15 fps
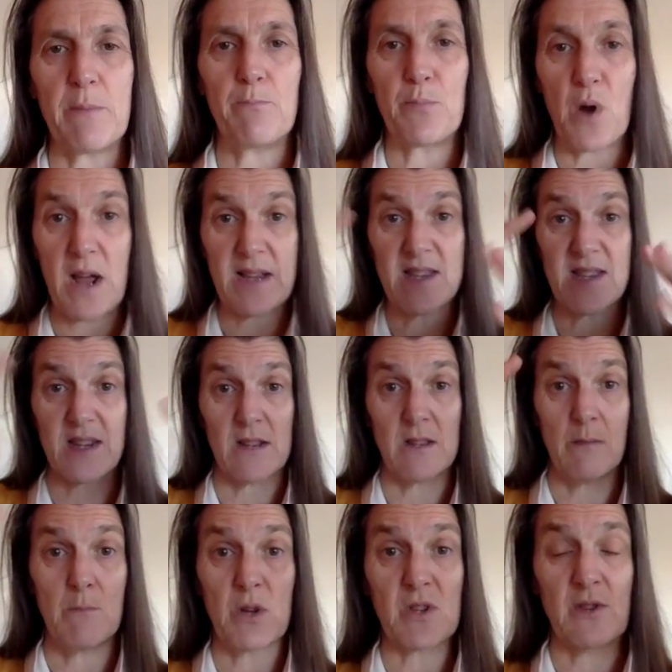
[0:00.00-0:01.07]
breast and
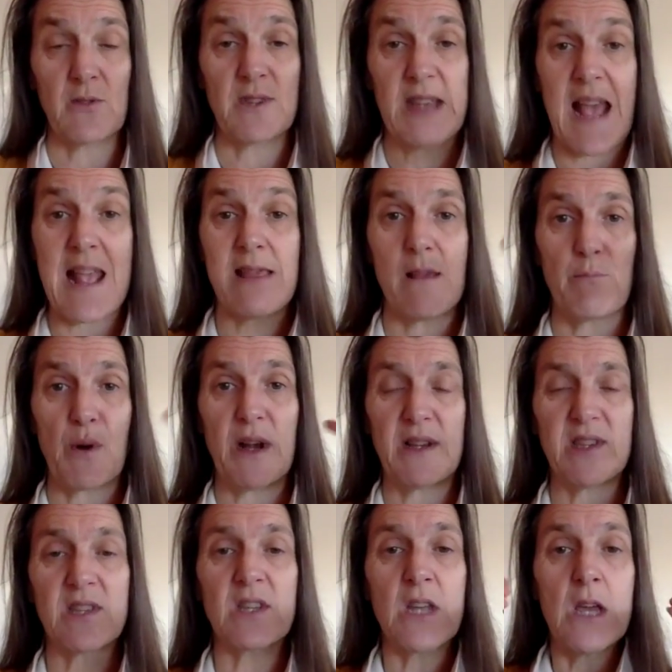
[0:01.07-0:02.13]
the muscles in the
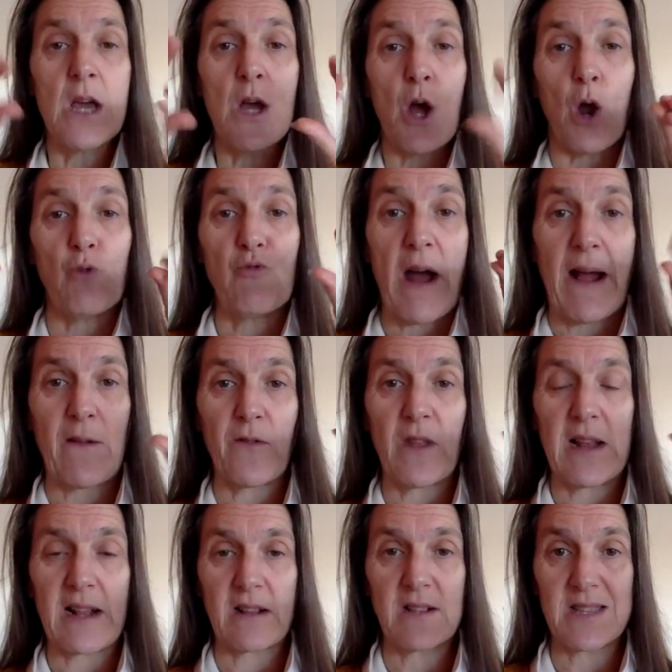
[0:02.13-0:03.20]
breast around the
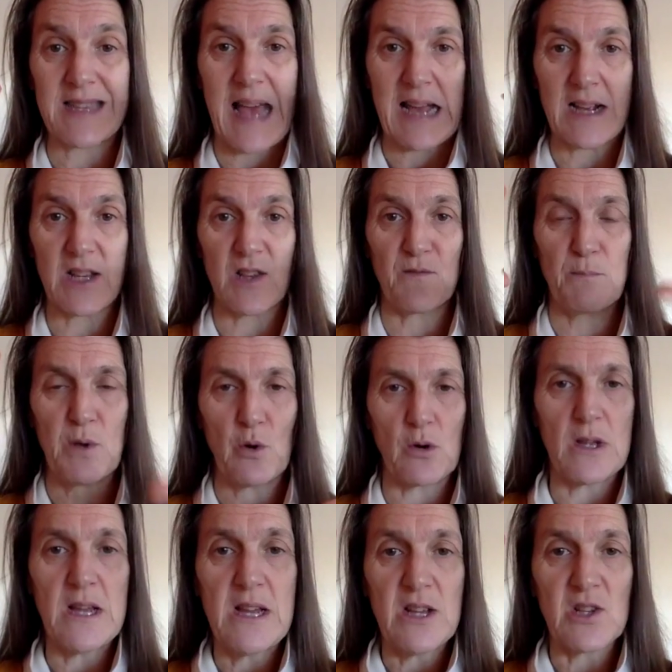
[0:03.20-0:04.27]
little sacs of
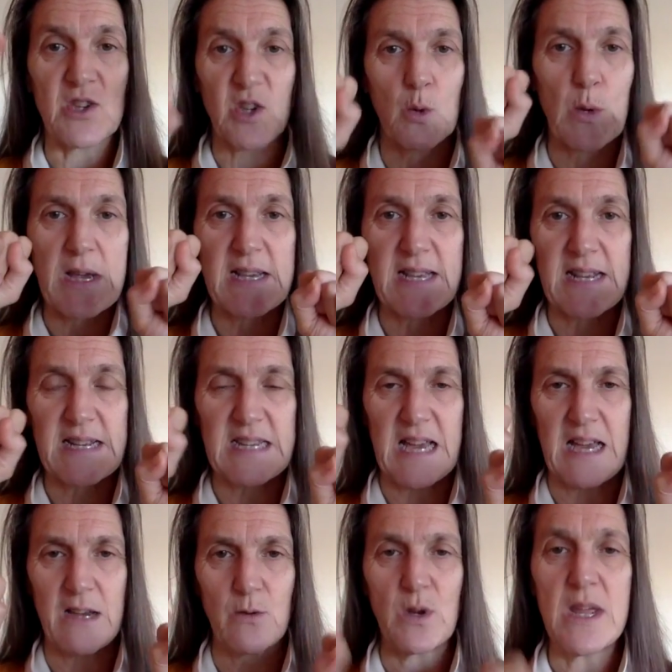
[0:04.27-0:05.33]
milk squeezing
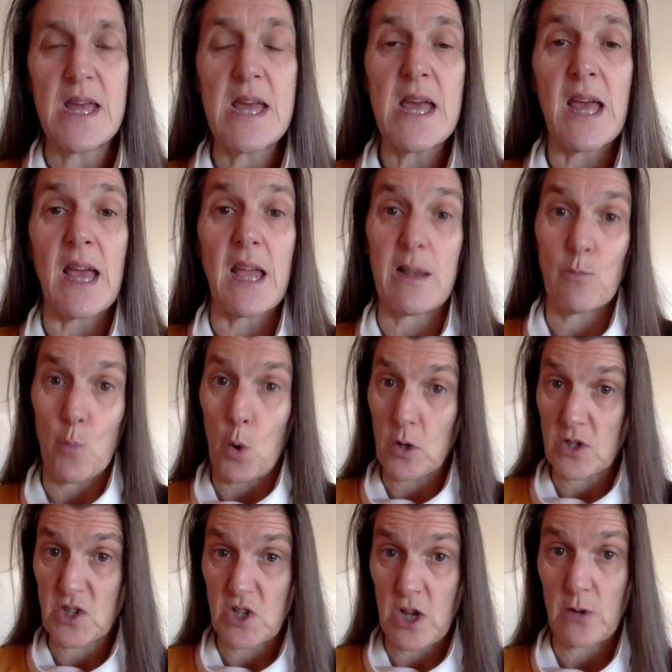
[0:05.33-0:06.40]
down in
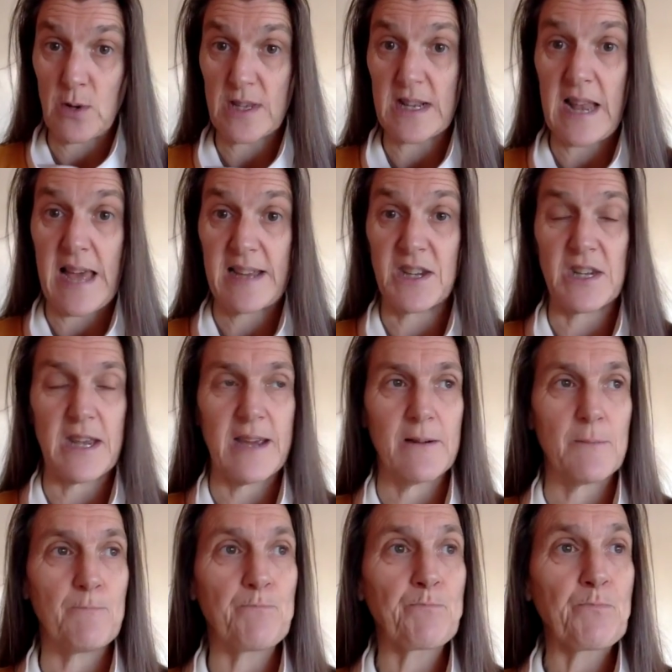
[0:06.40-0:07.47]
what's known as
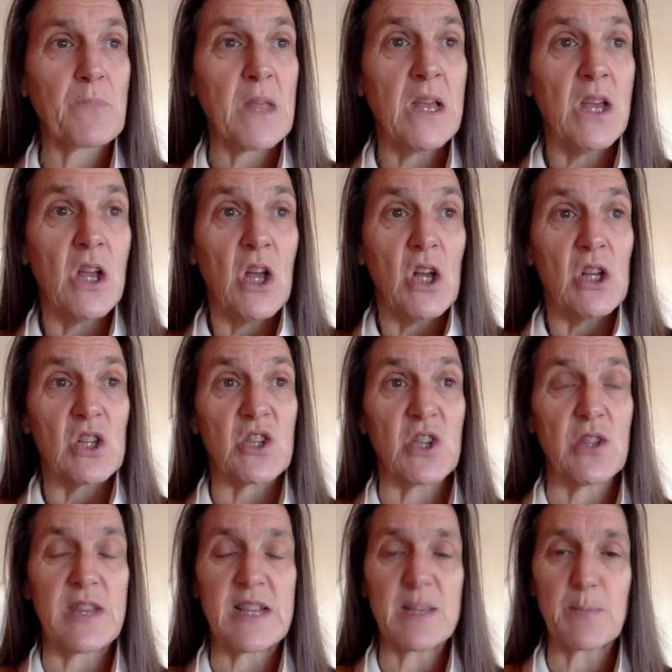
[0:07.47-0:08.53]
letdown. So
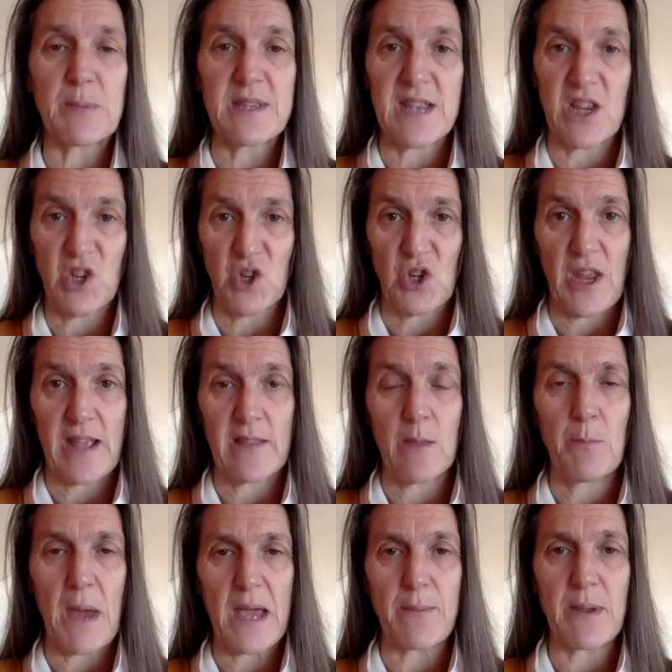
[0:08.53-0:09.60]
this positioning, the
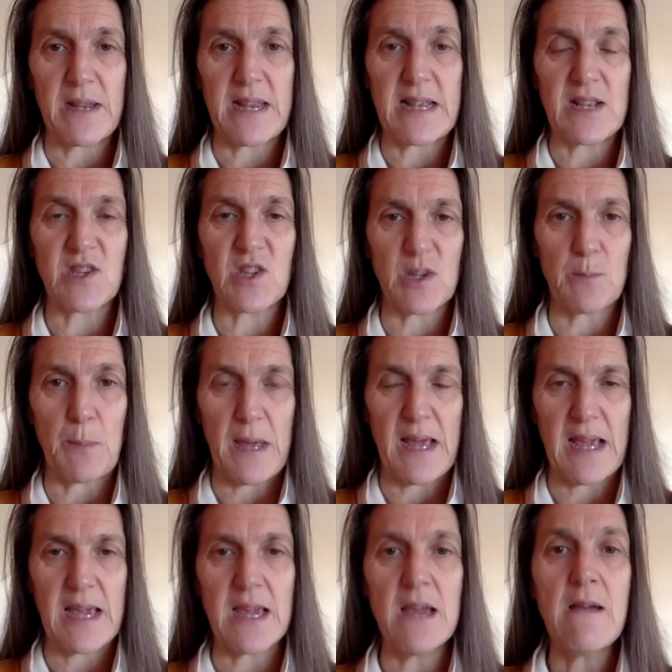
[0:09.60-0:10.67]
baby needs to
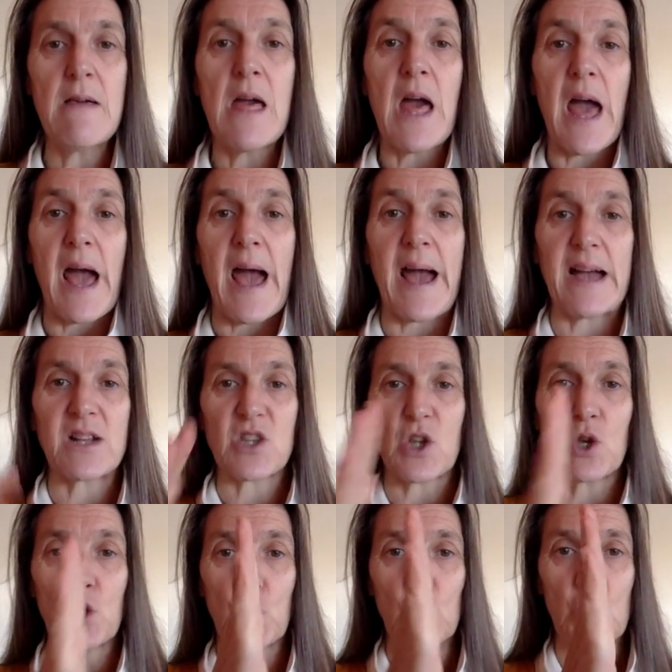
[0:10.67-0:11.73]
be at
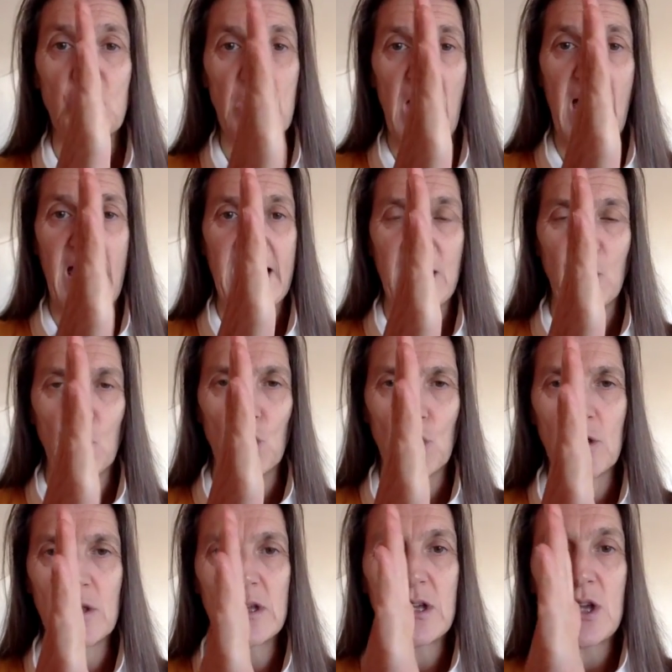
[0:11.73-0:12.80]
a good
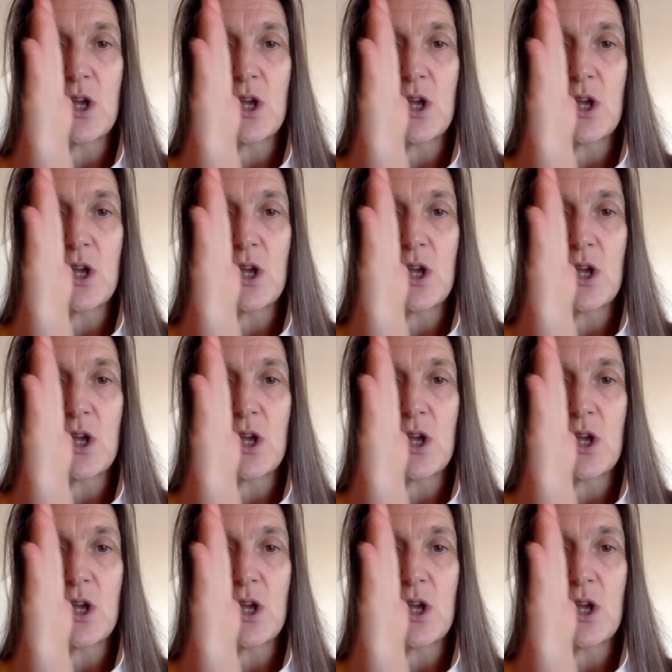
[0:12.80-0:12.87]
angle